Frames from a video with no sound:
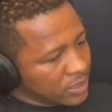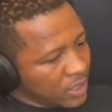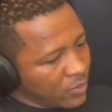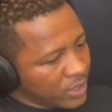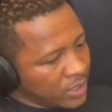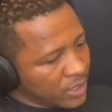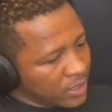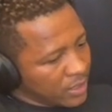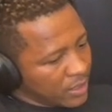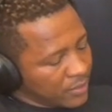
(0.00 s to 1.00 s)
where
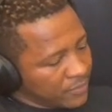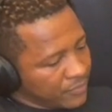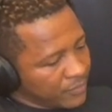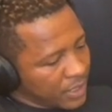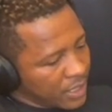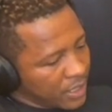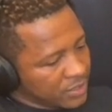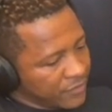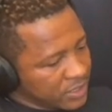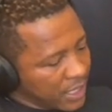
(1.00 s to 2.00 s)
the
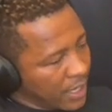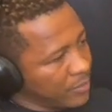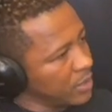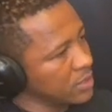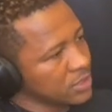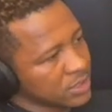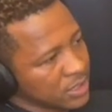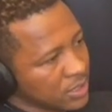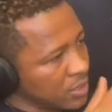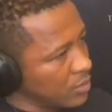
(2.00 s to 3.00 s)
X Factor happens
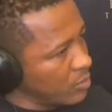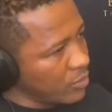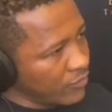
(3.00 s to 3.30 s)
and you move